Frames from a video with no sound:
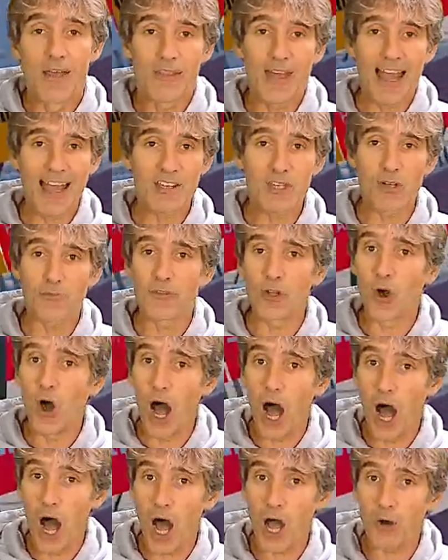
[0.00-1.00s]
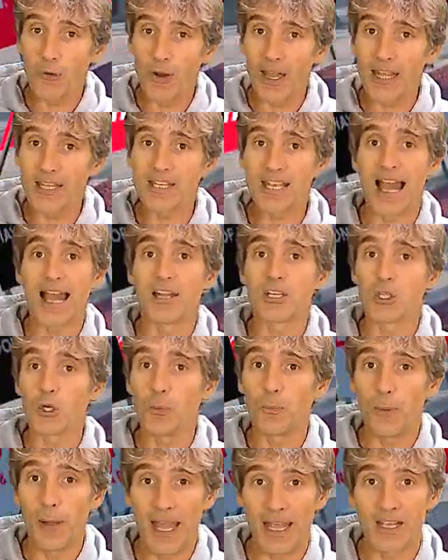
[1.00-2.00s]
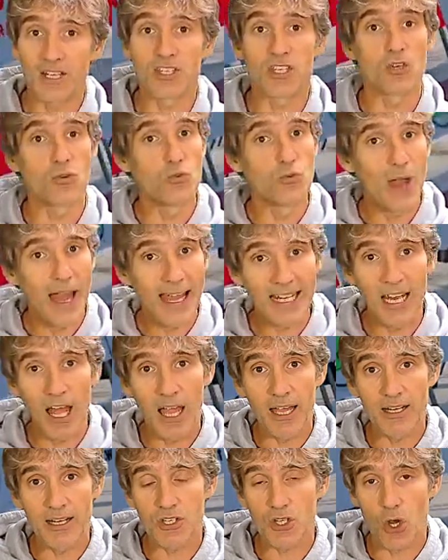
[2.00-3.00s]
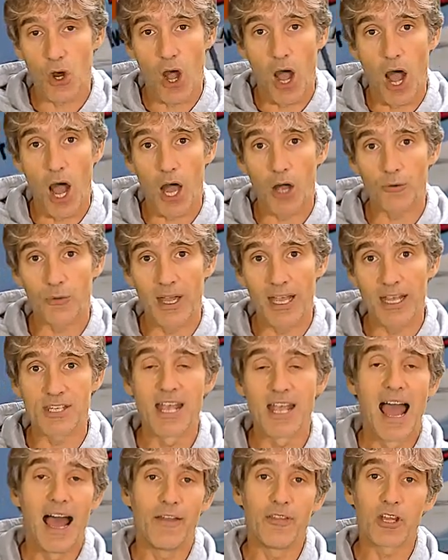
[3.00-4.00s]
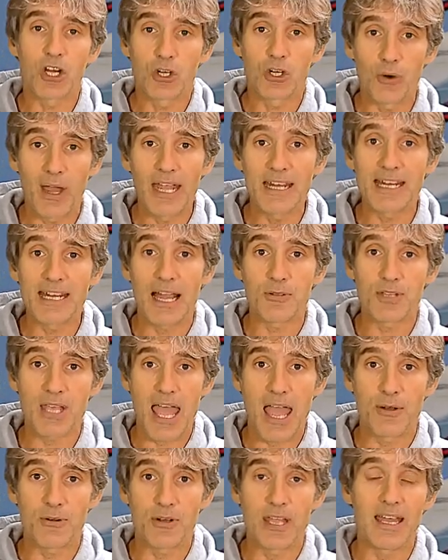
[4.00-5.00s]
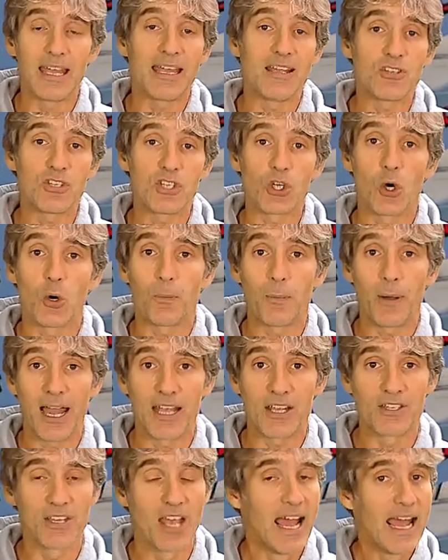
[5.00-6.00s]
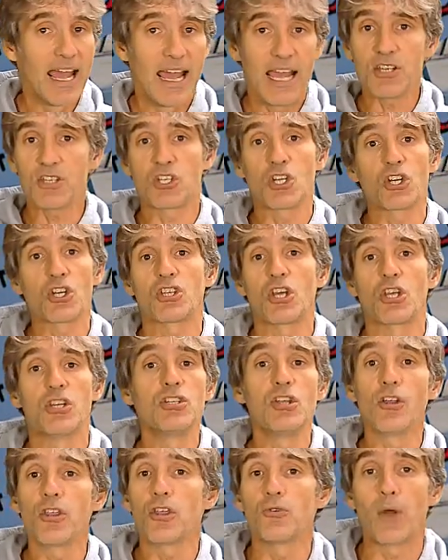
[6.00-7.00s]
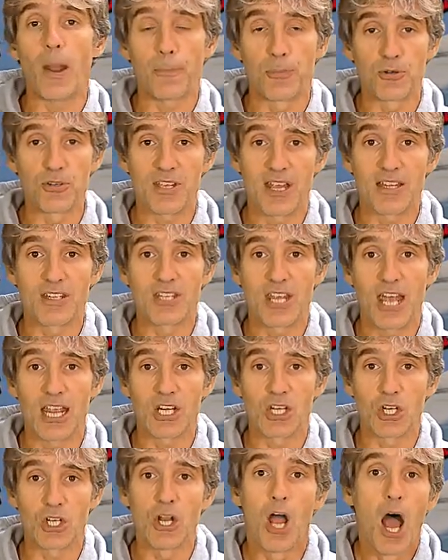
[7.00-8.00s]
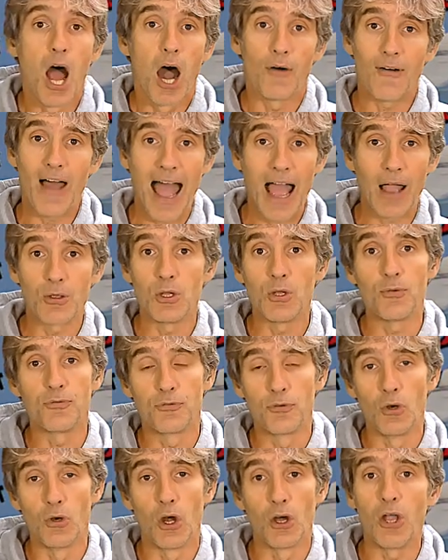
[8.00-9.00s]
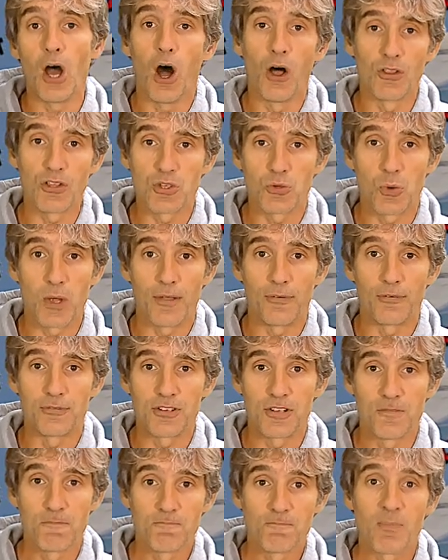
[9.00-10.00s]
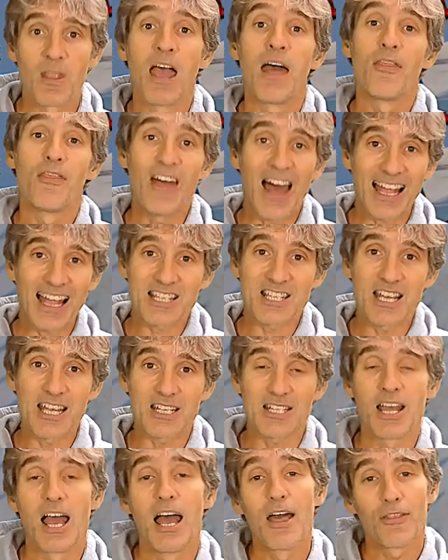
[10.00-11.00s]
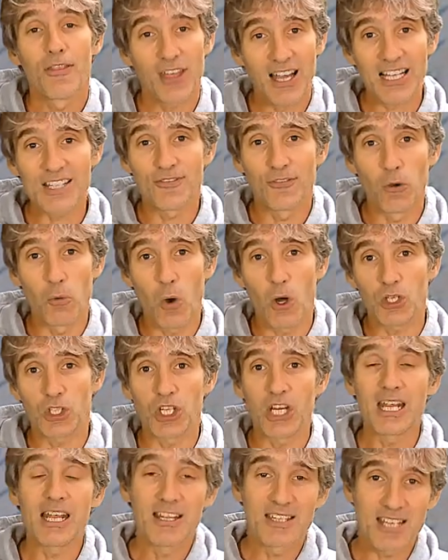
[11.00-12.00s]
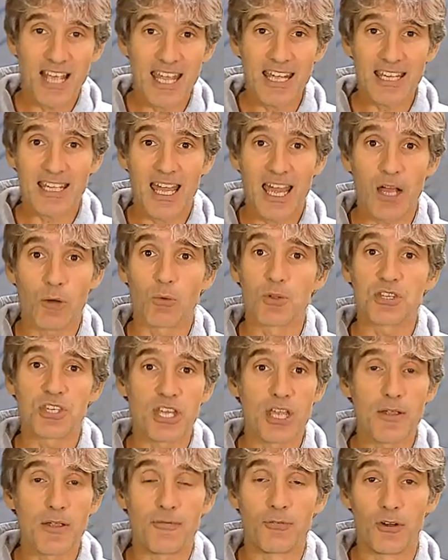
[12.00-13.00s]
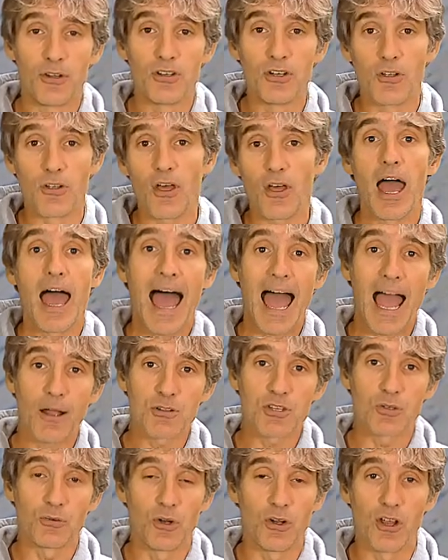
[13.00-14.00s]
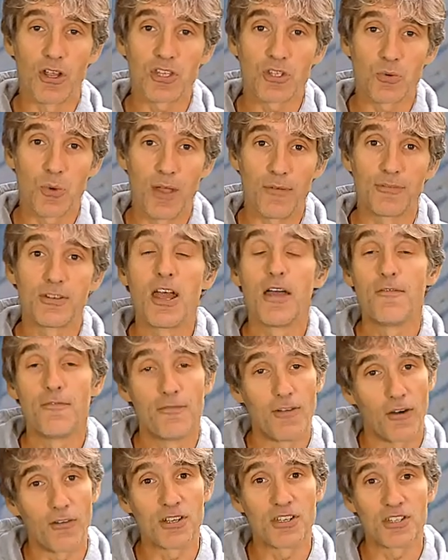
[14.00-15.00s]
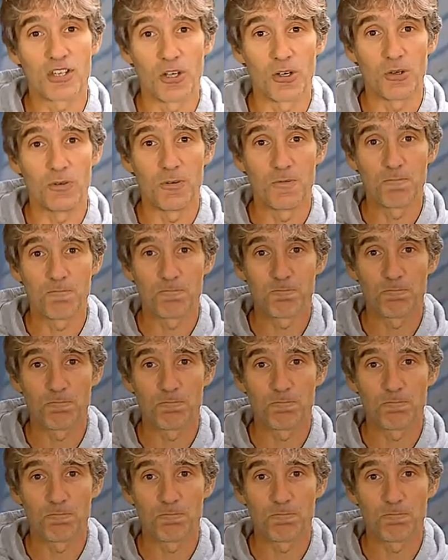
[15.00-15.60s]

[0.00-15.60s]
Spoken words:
That is of your heart rate and your pace. The red line is your heart rate and the greyed out area is your pace. It's just another representation of how you've run on Zwift. That's it. Thanks for watching. Take care. We'll see you for another How to Run on Zwift very soon.